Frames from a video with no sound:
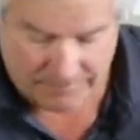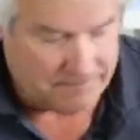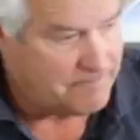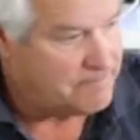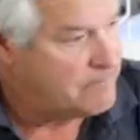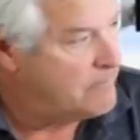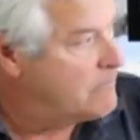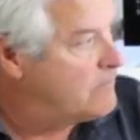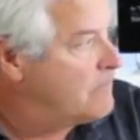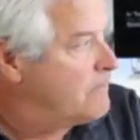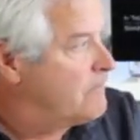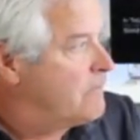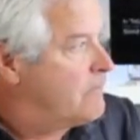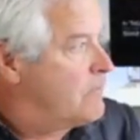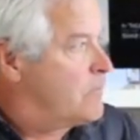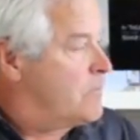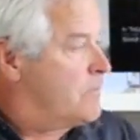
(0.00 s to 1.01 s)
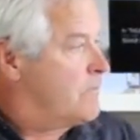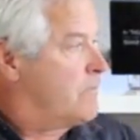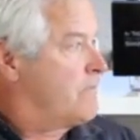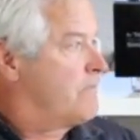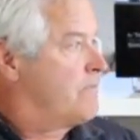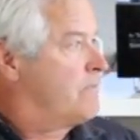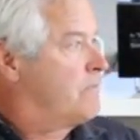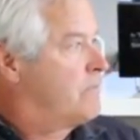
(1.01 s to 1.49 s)

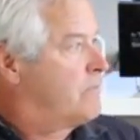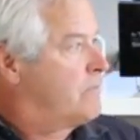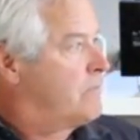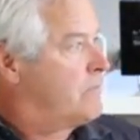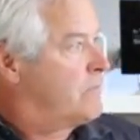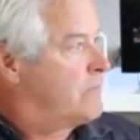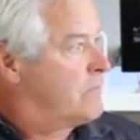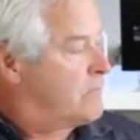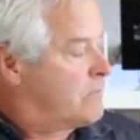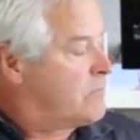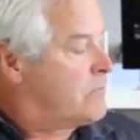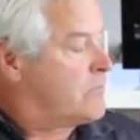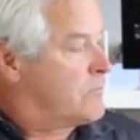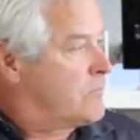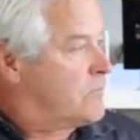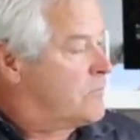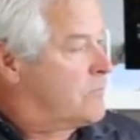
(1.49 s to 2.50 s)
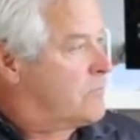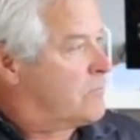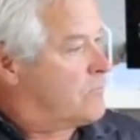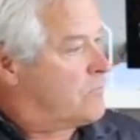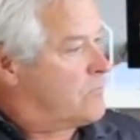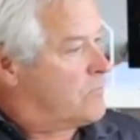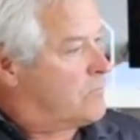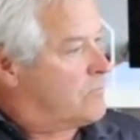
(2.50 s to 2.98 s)

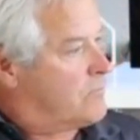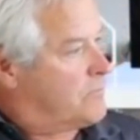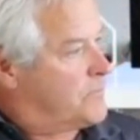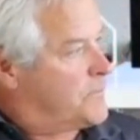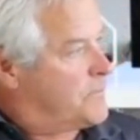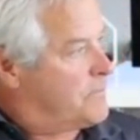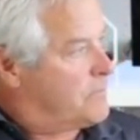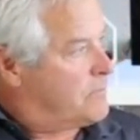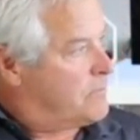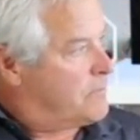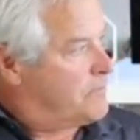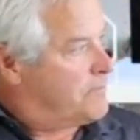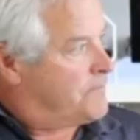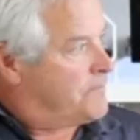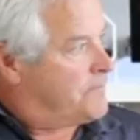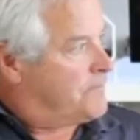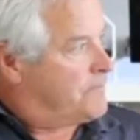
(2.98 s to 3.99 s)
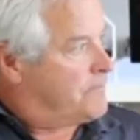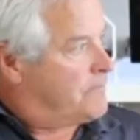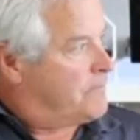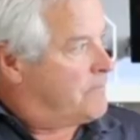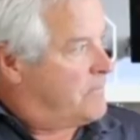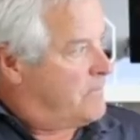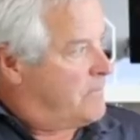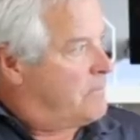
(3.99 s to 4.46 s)

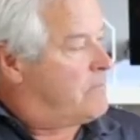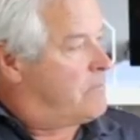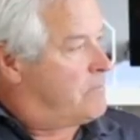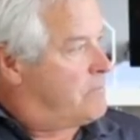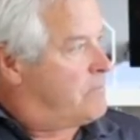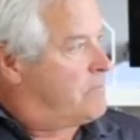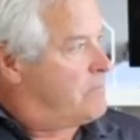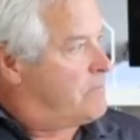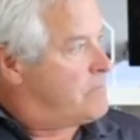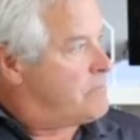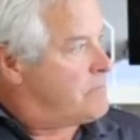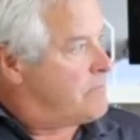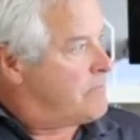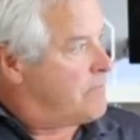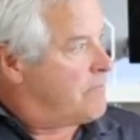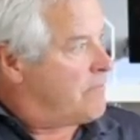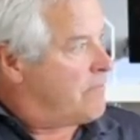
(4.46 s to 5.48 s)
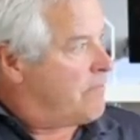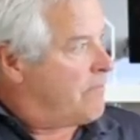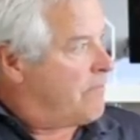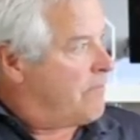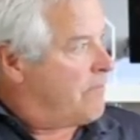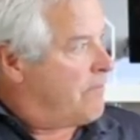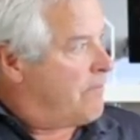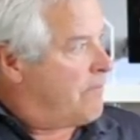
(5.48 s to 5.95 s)

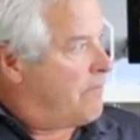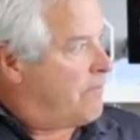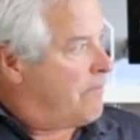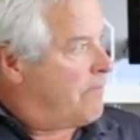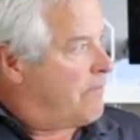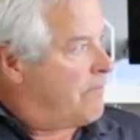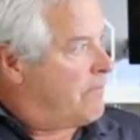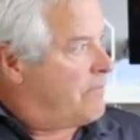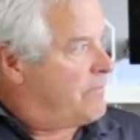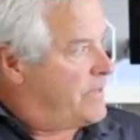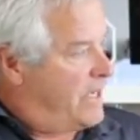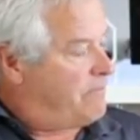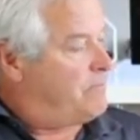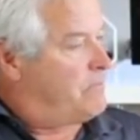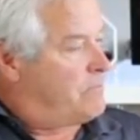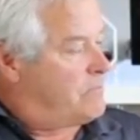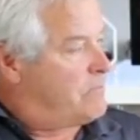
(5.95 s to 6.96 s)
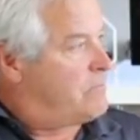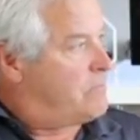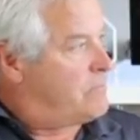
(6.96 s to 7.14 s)
The person shown says nothing.